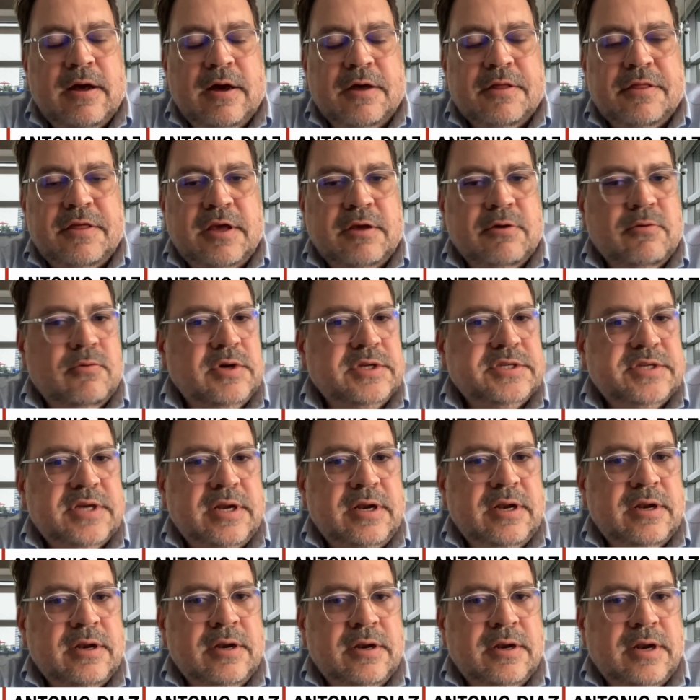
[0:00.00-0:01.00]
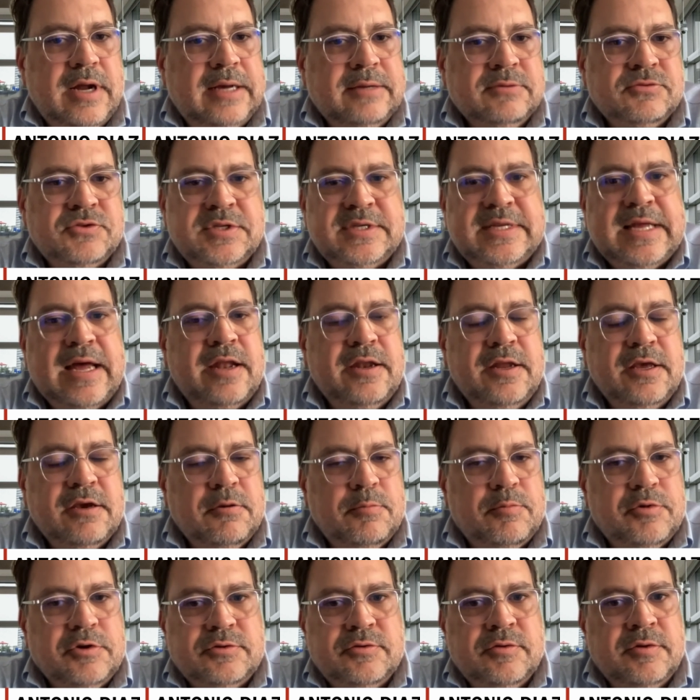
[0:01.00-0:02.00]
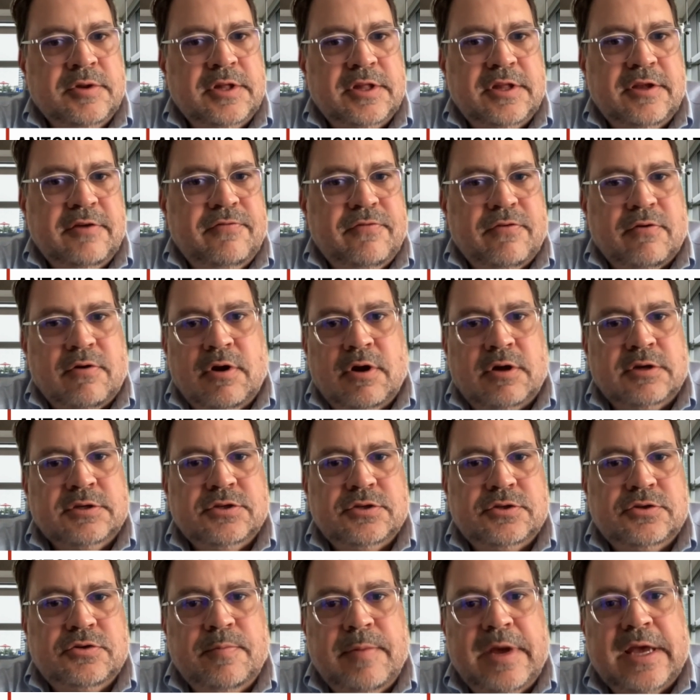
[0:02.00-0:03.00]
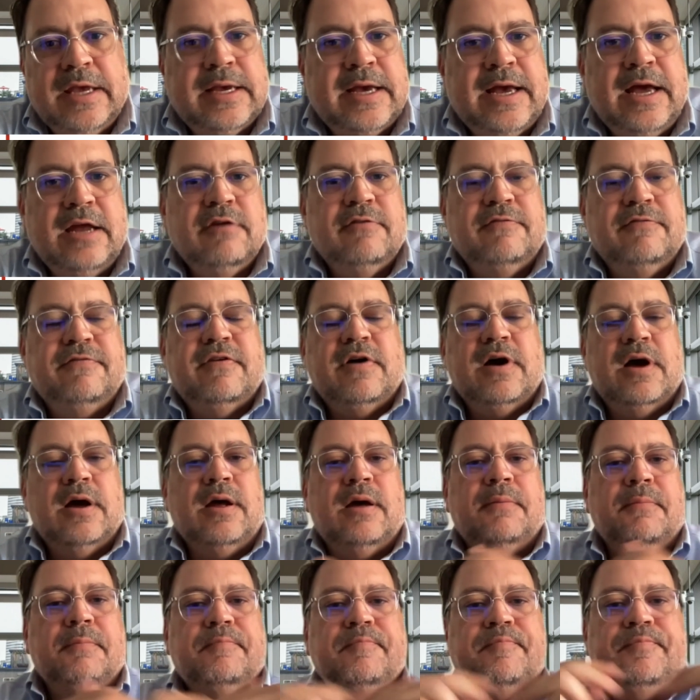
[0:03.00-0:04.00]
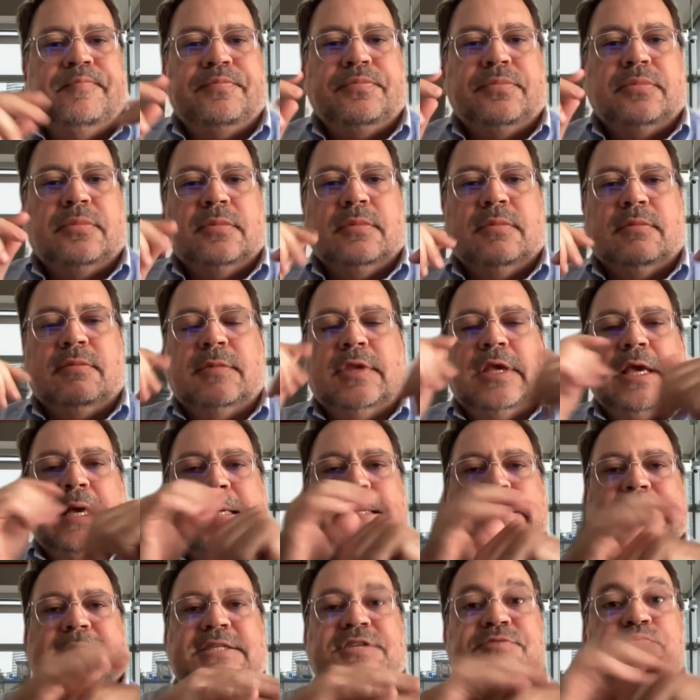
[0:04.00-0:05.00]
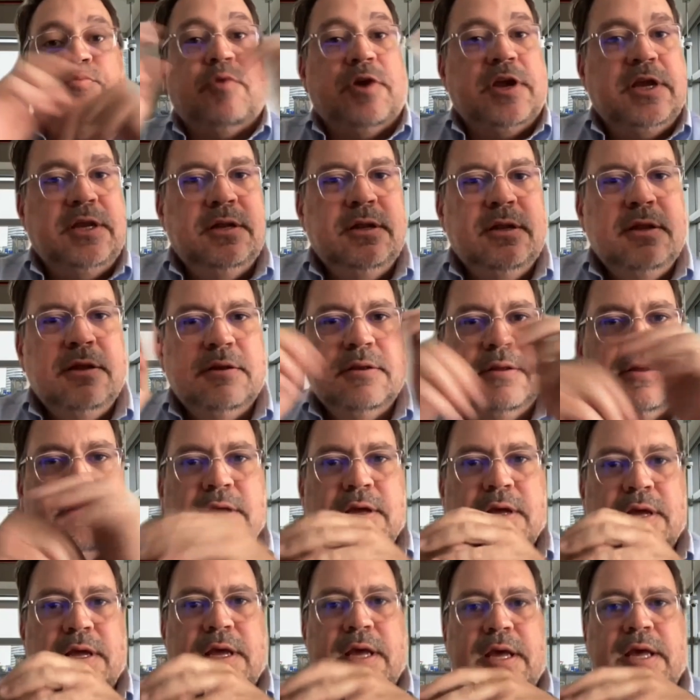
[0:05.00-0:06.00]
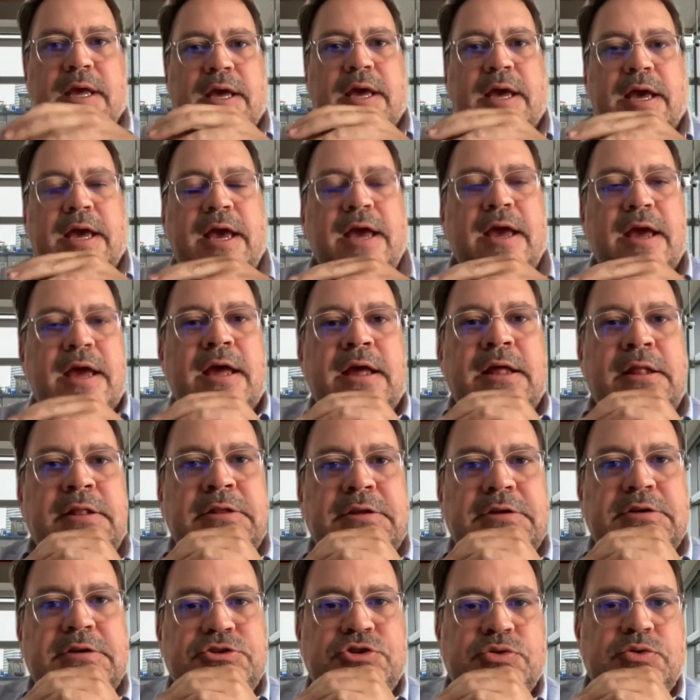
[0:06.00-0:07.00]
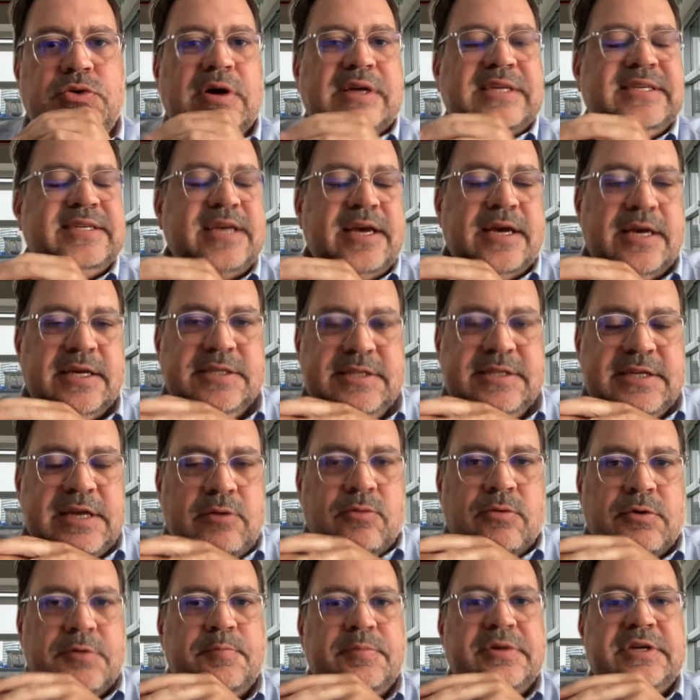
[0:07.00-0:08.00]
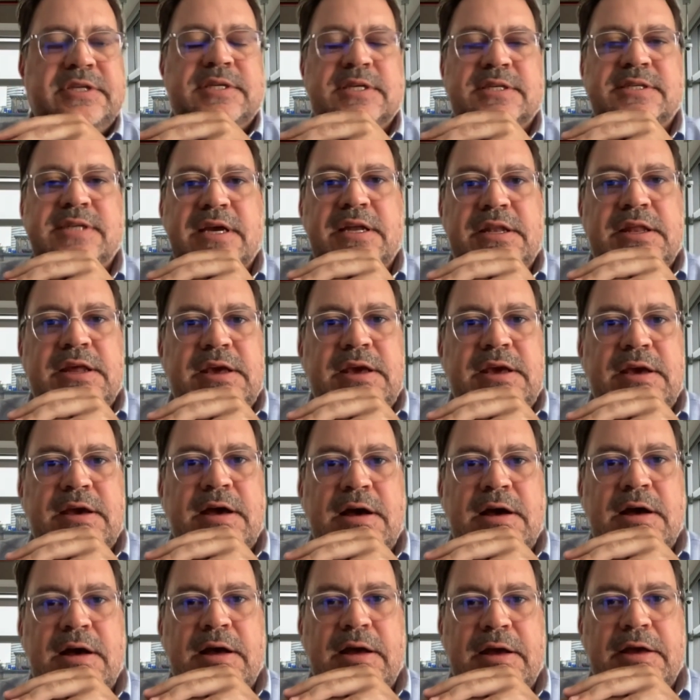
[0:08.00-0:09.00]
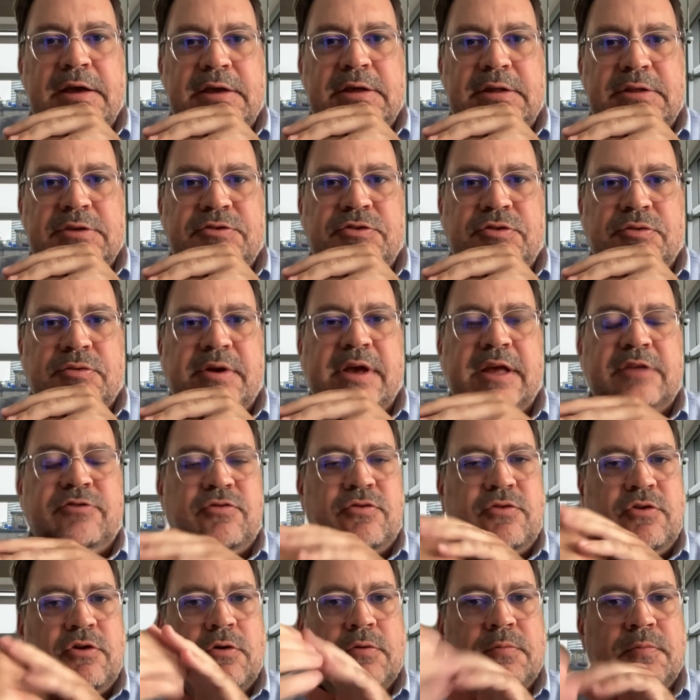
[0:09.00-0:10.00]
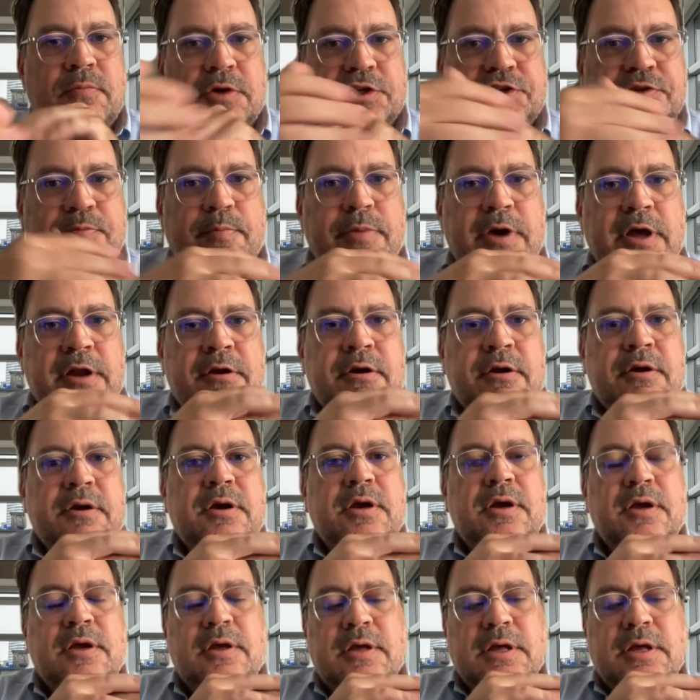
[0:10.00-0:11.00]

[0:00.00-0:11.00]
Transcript: I think it was an outstanding opportunity for us to make kind of a sprint and to assess our business idea and to get to know much better